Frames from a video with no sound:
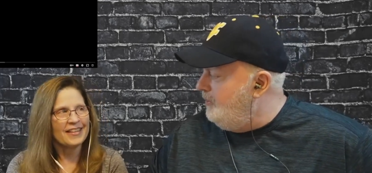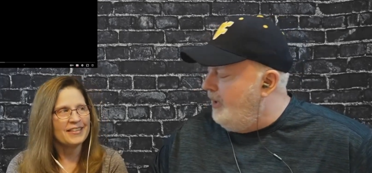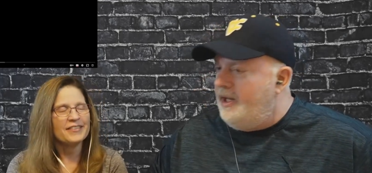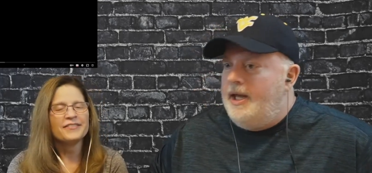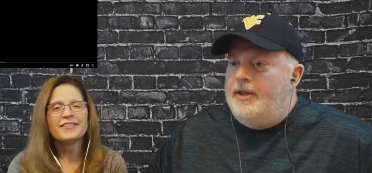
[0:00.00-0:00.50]

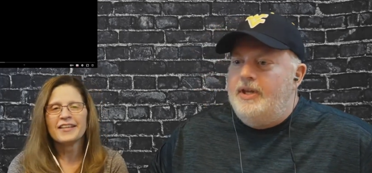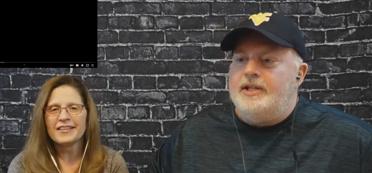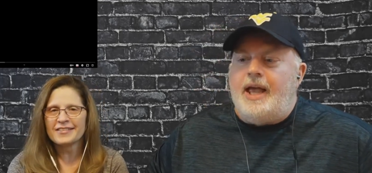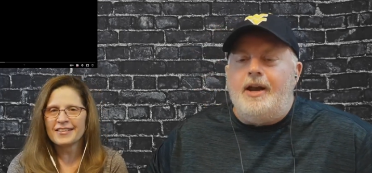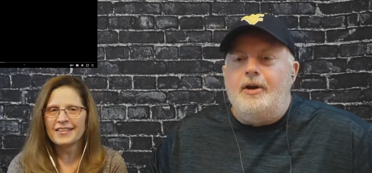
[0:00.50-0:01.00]
Speaker 1: anyway,
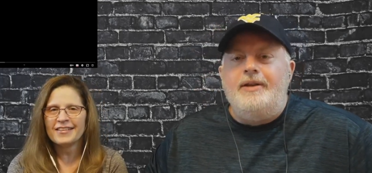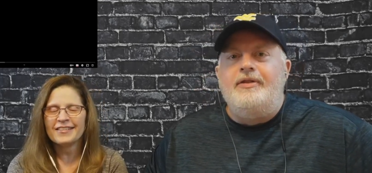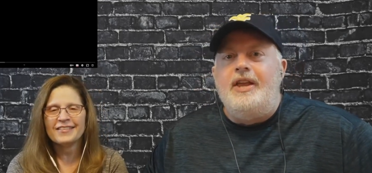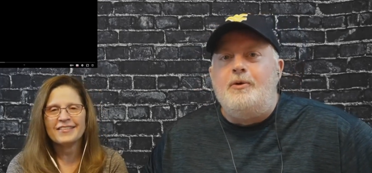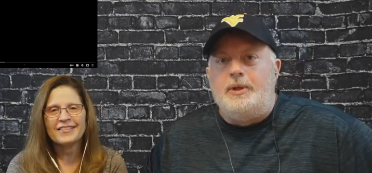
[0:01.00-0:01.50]
this, I don't
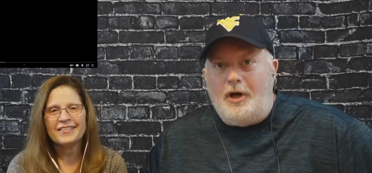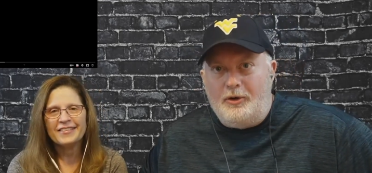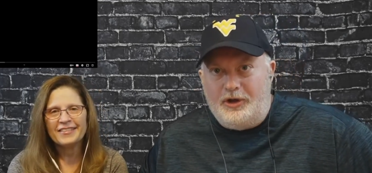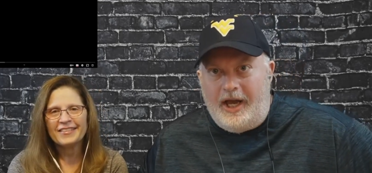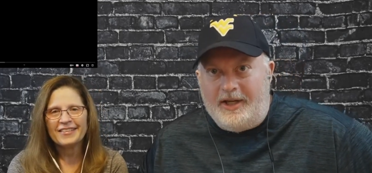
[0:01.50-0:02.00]
even think we
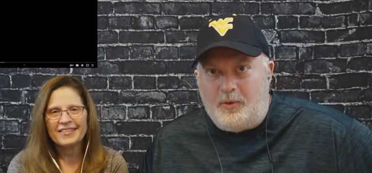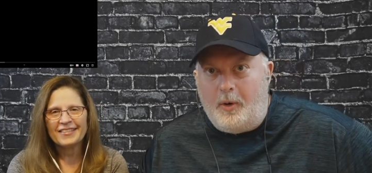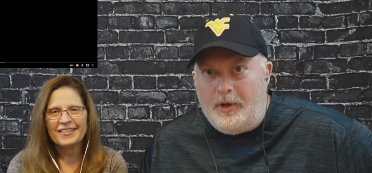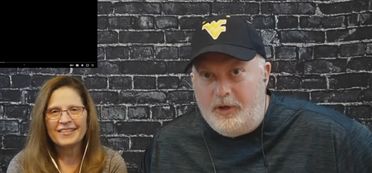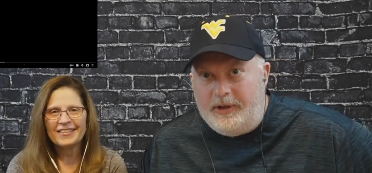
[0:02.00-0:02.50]
told you guys
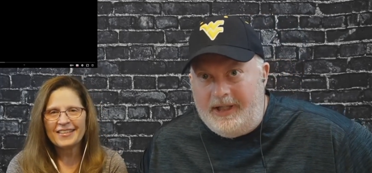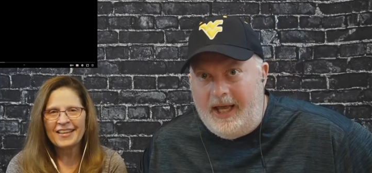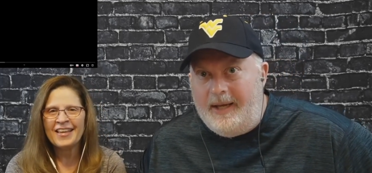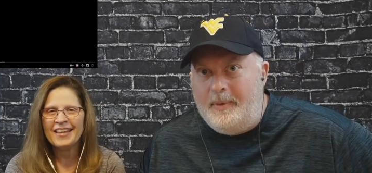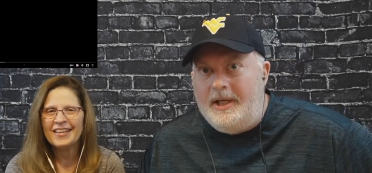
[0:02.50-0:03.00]
what we're doing
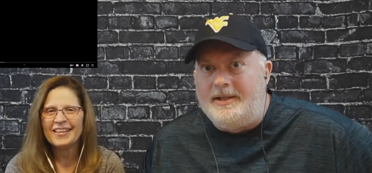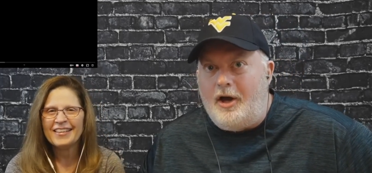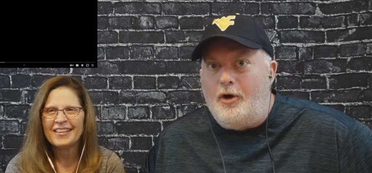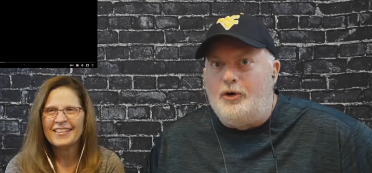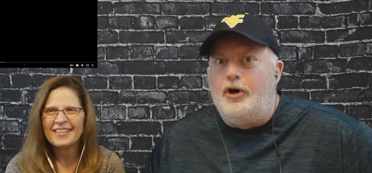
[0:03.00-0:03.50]
today, but
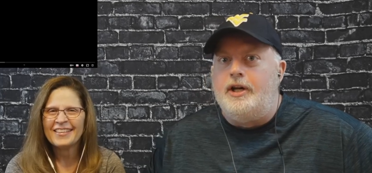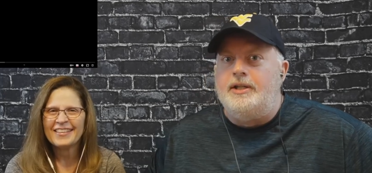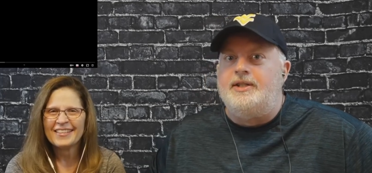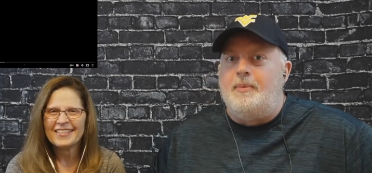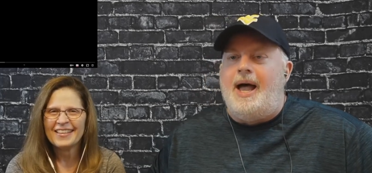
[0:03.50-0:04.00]
it's called
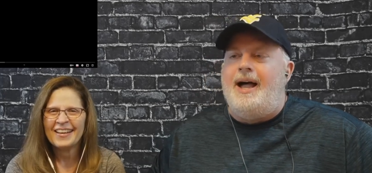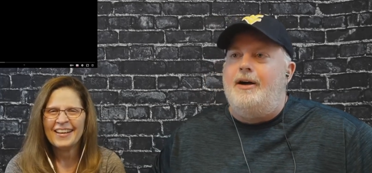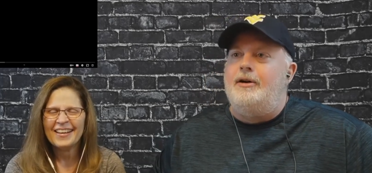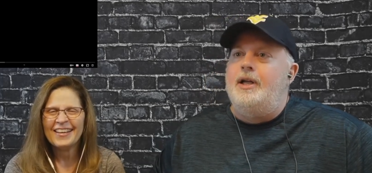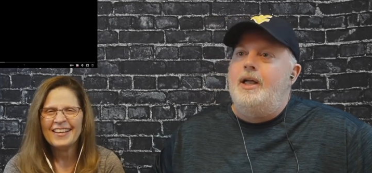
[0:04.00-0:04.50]
Crooked
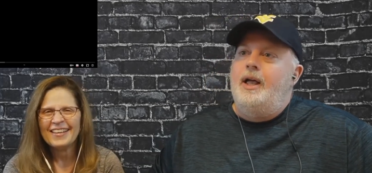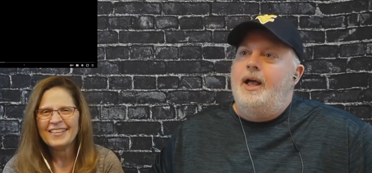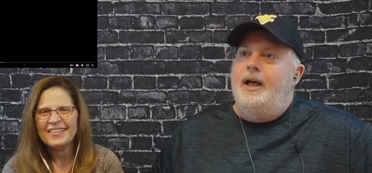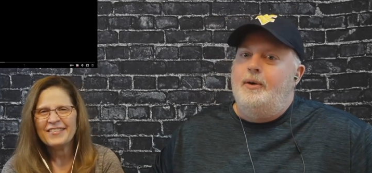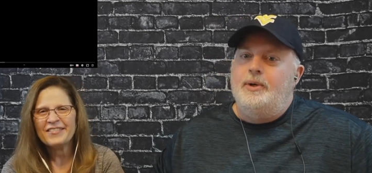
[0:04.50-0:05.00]
Smile,
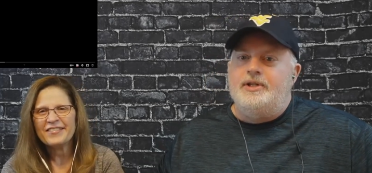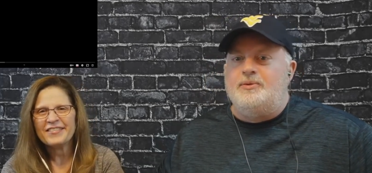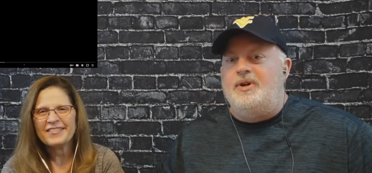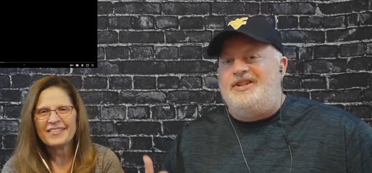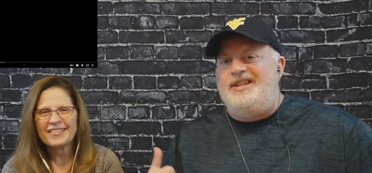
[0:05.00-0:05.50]
uh, which
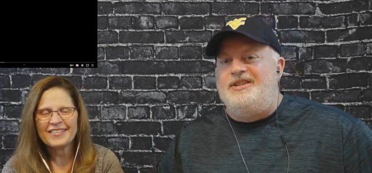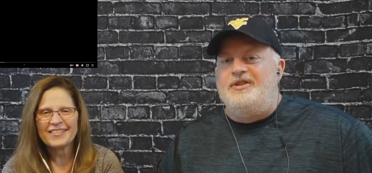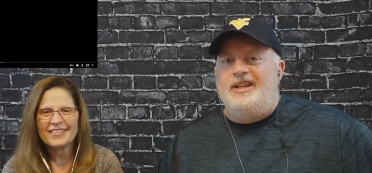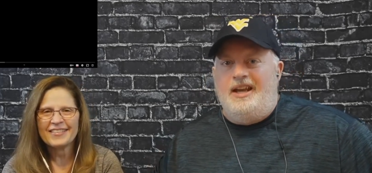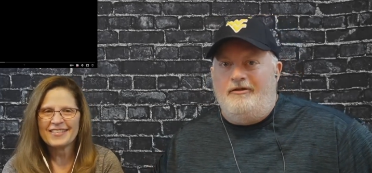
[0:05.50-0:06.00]
is what she's
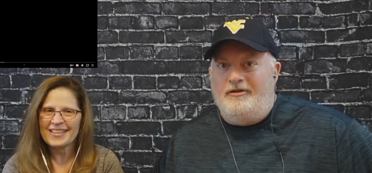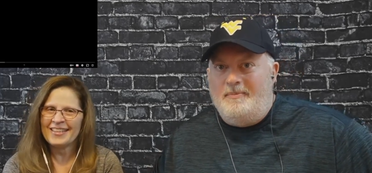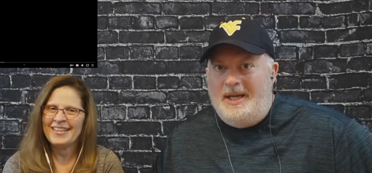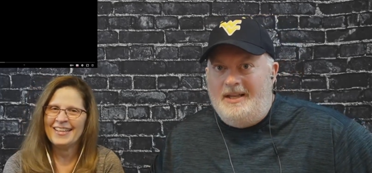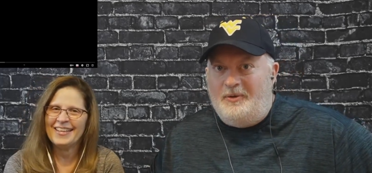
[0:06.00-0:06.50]
going to get
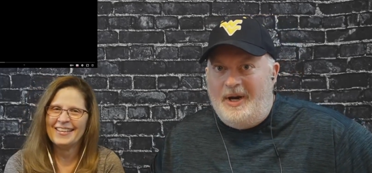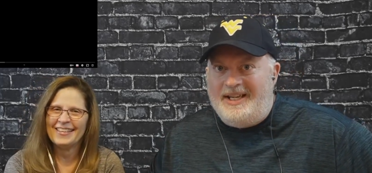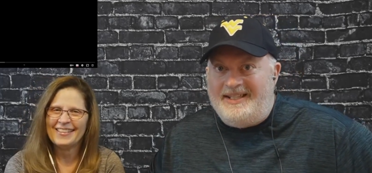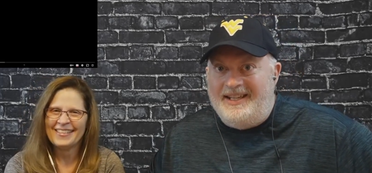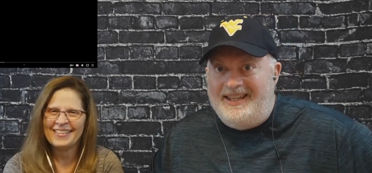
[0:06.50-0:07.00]
from me the
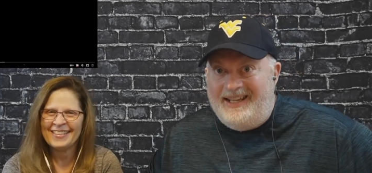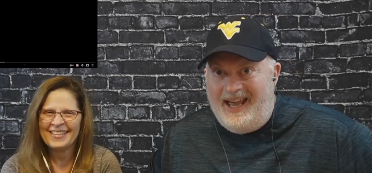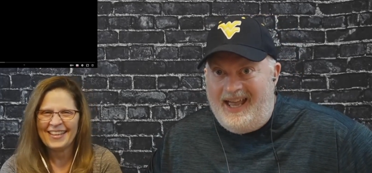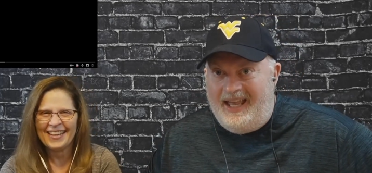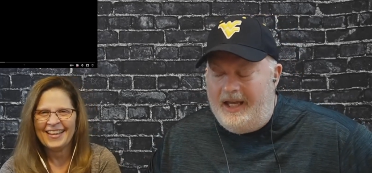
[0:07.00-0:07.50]
rest of the
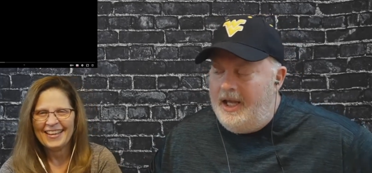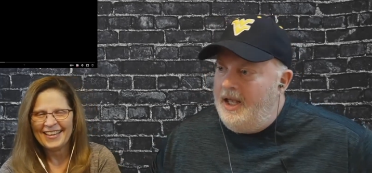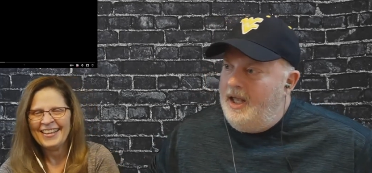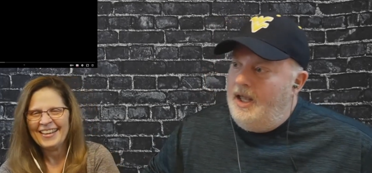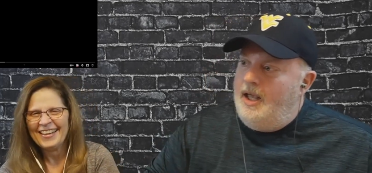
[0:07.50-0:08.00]
day.
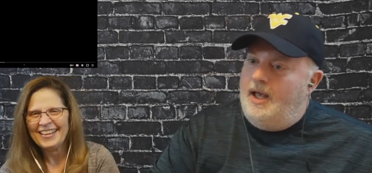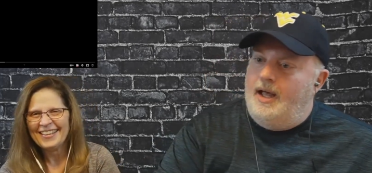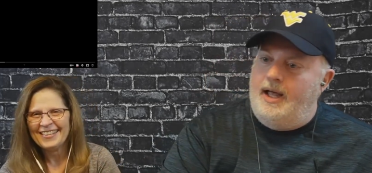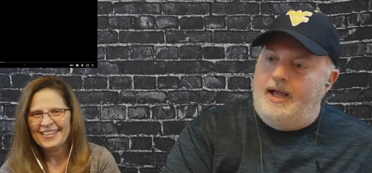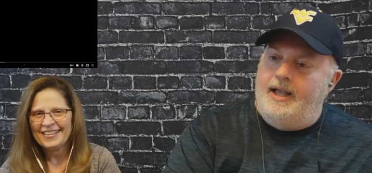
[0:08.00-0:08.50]

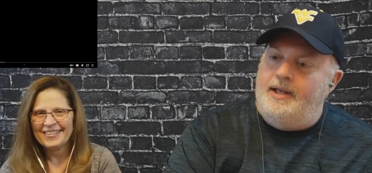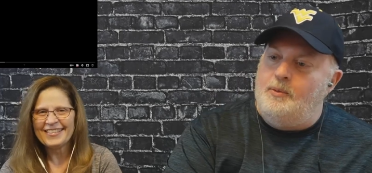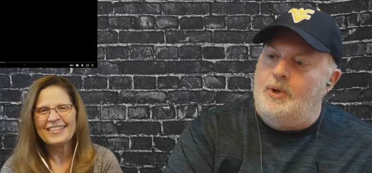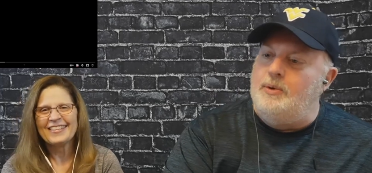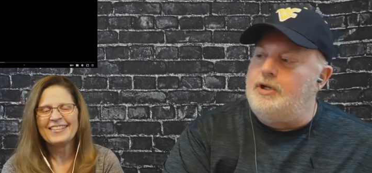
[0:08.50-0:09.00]

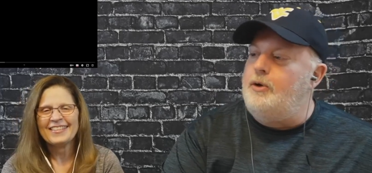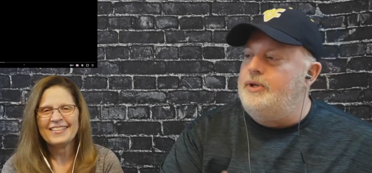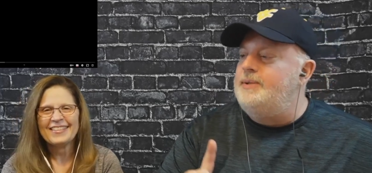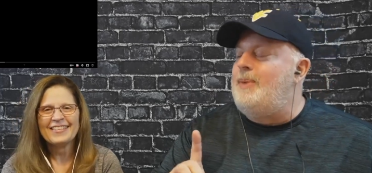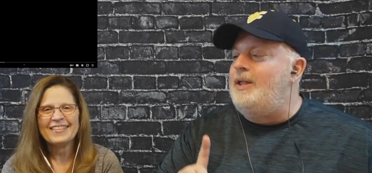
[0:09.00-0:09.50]
Uh, we were
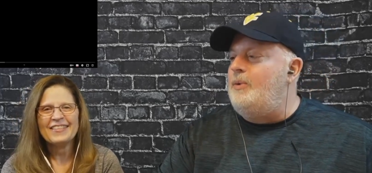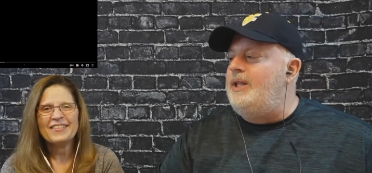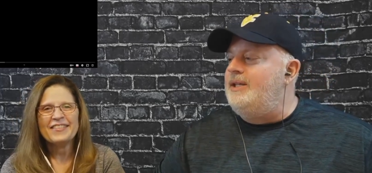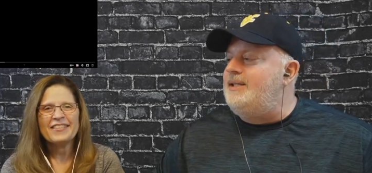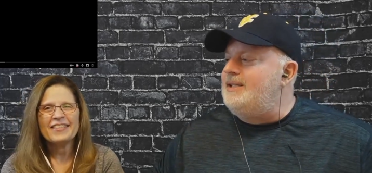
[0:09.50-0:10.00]
told this, by the
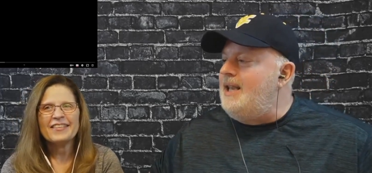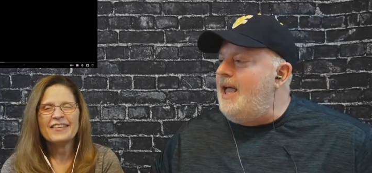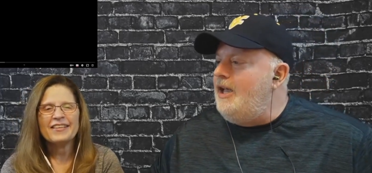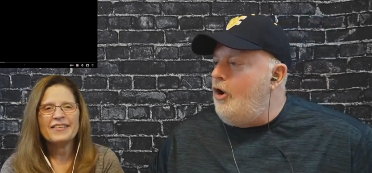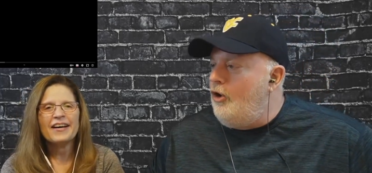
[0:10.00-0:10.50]
way, this is
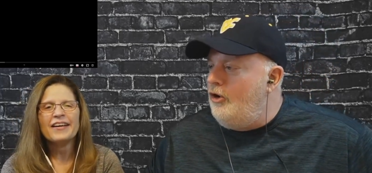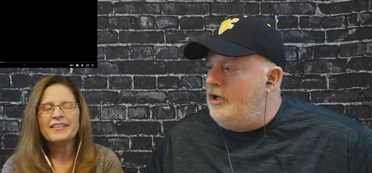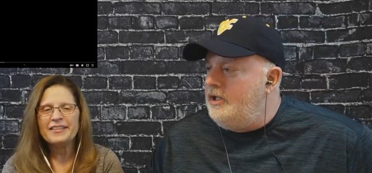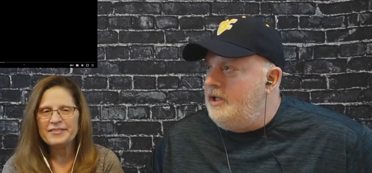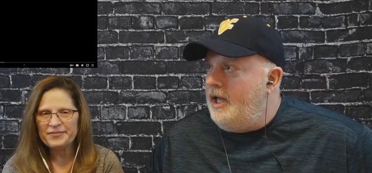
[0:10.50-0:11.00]

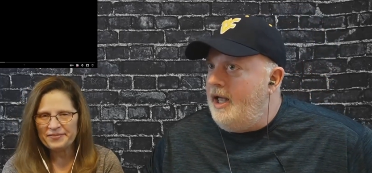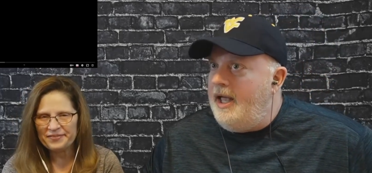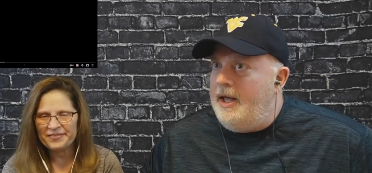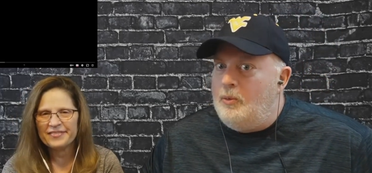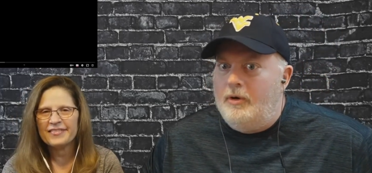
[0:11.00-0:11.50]
lighthearted, mm-hmm.
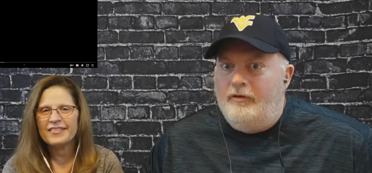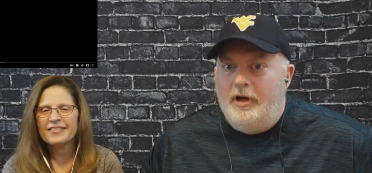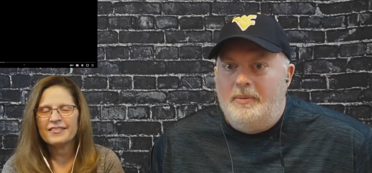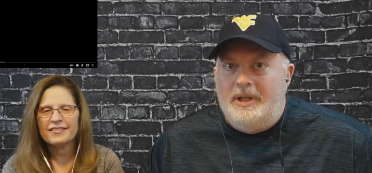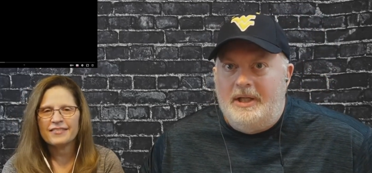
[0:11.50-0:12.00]
and we're
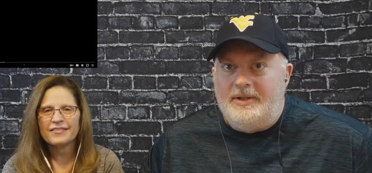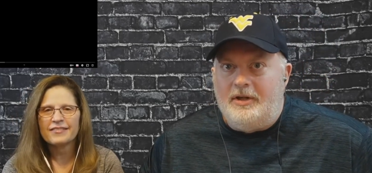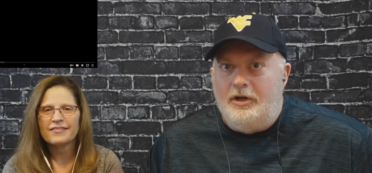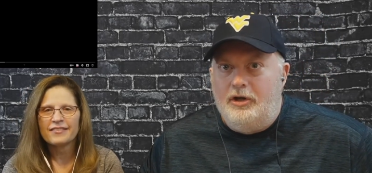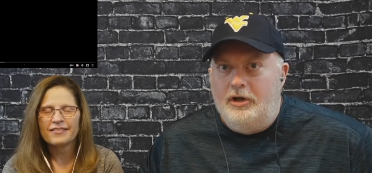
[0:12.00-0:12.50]
filming
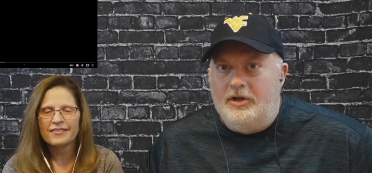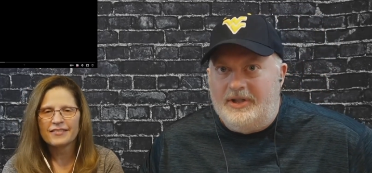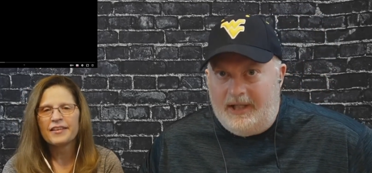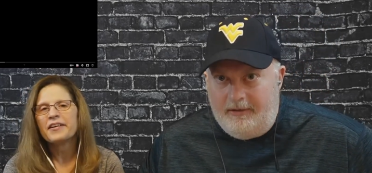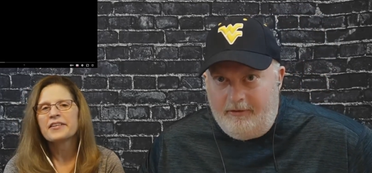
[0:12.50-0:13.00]
this on New
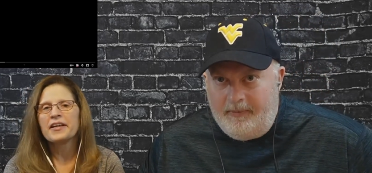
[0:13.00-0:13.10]
Year's Eve.